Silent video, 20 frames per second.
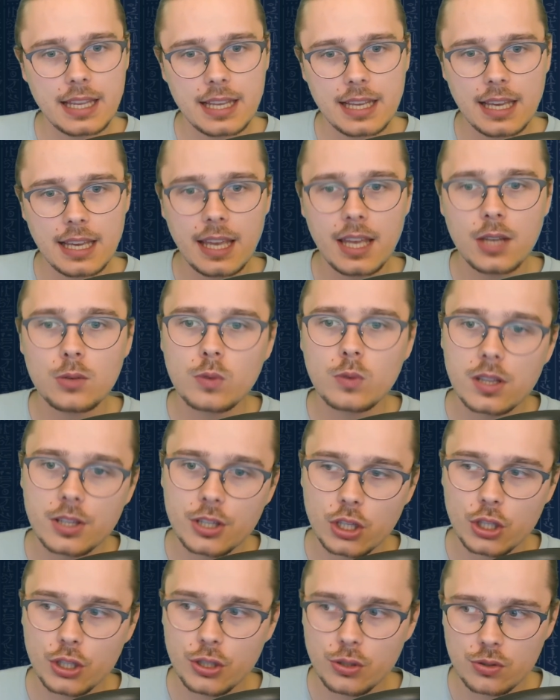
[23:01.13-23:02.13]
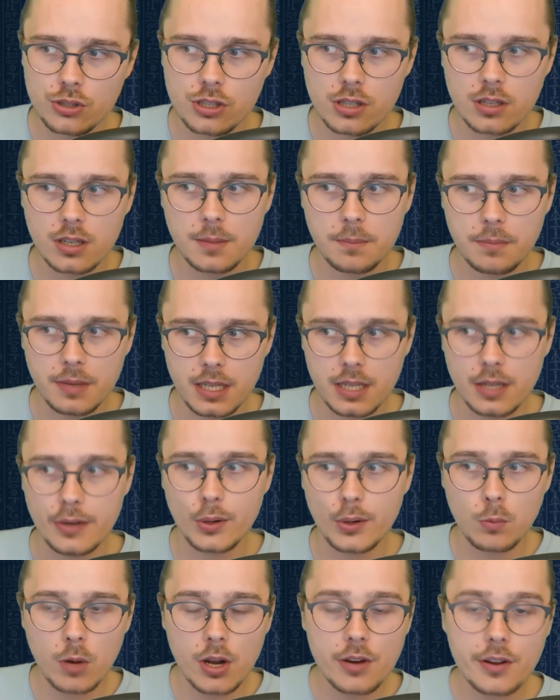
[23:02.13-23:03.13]
it will usually be
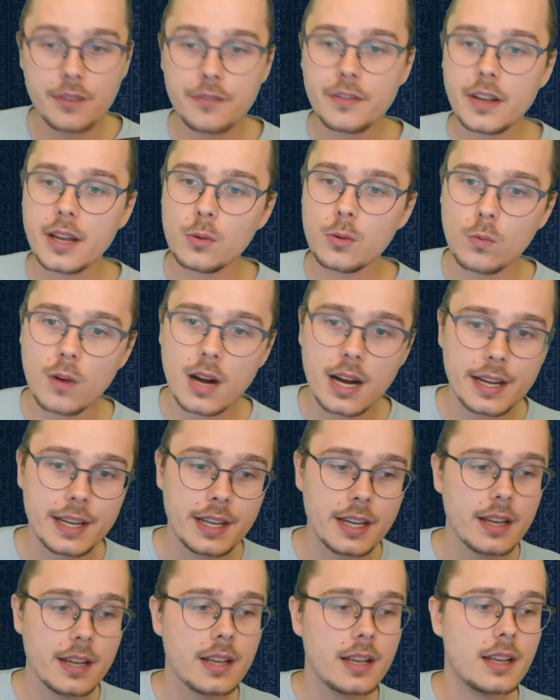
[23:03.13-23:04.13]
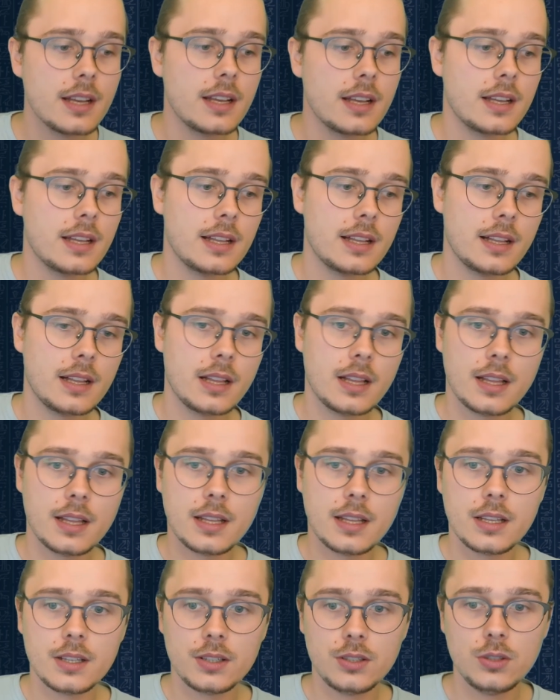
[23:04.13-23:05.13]
a one-off, and why
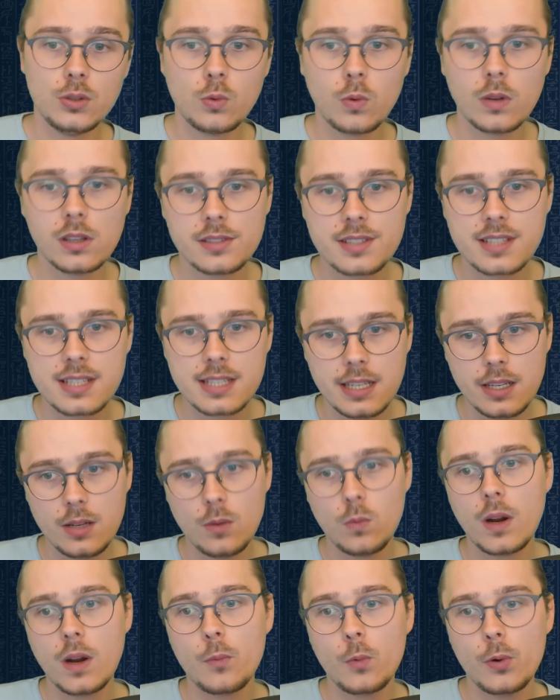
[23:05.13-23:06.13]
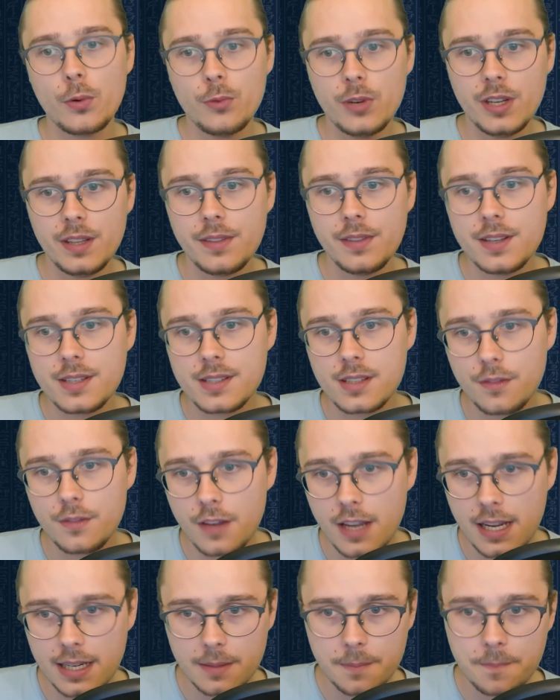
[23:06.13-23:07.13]
you will see when we read this
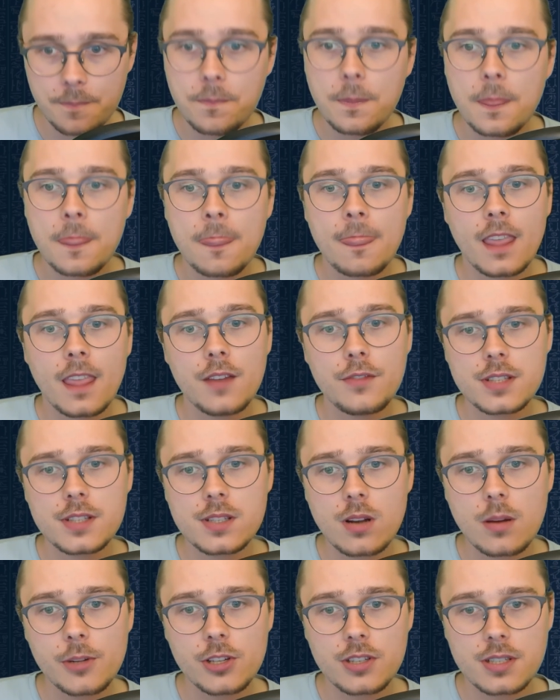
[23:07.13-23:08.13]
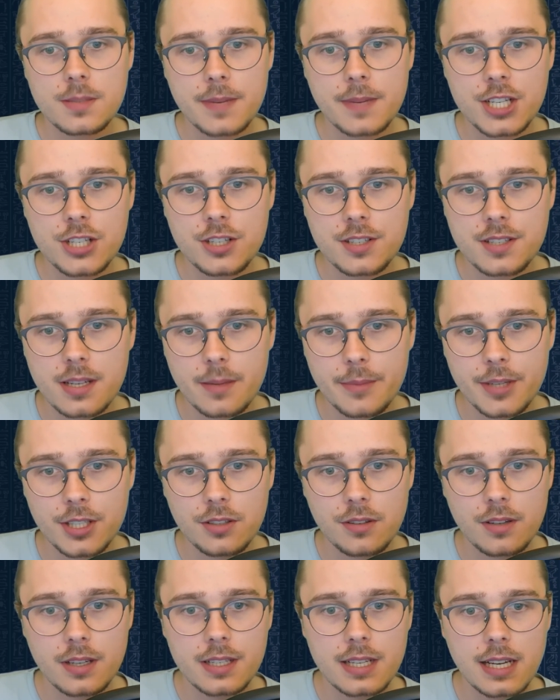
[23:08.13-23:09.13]
effect. If it's normal or special summoned,
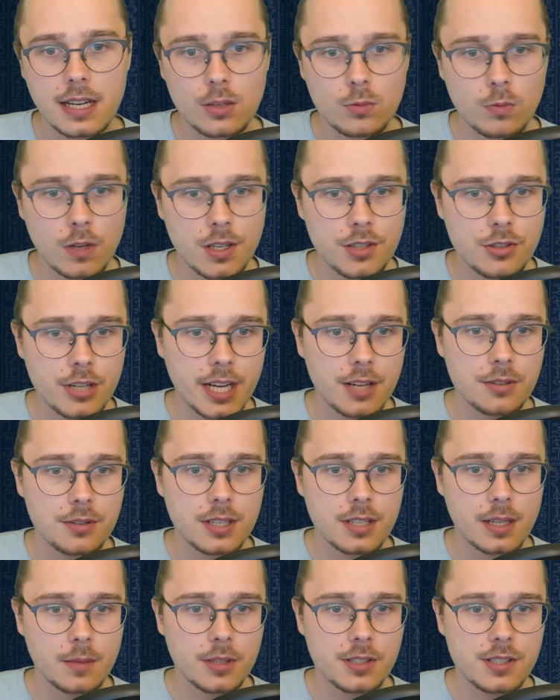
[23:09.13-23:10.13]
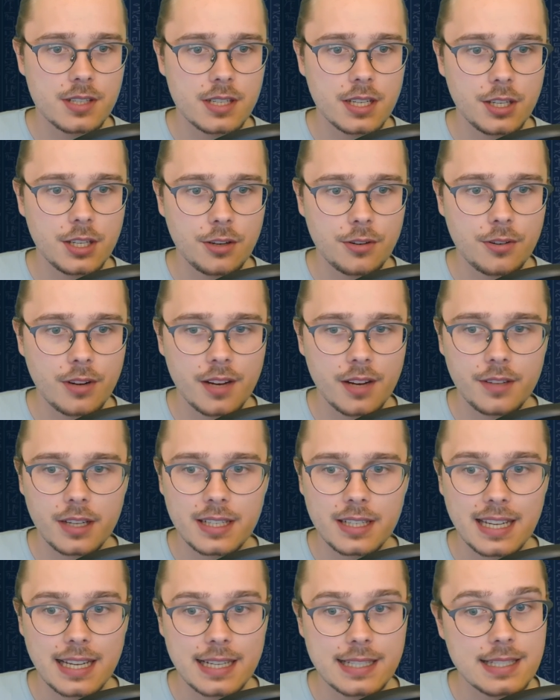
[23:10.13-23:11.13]
you can target one Draco Tail monster in your
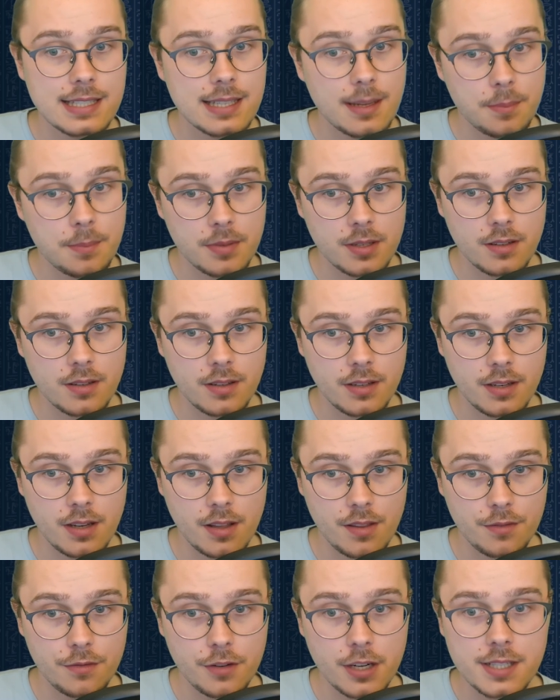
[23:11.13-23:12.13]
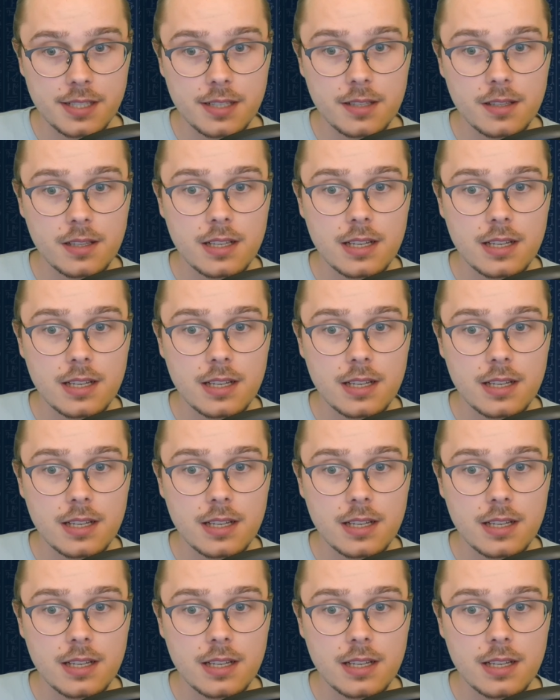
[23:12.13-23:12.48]
graveyard except another Frixel,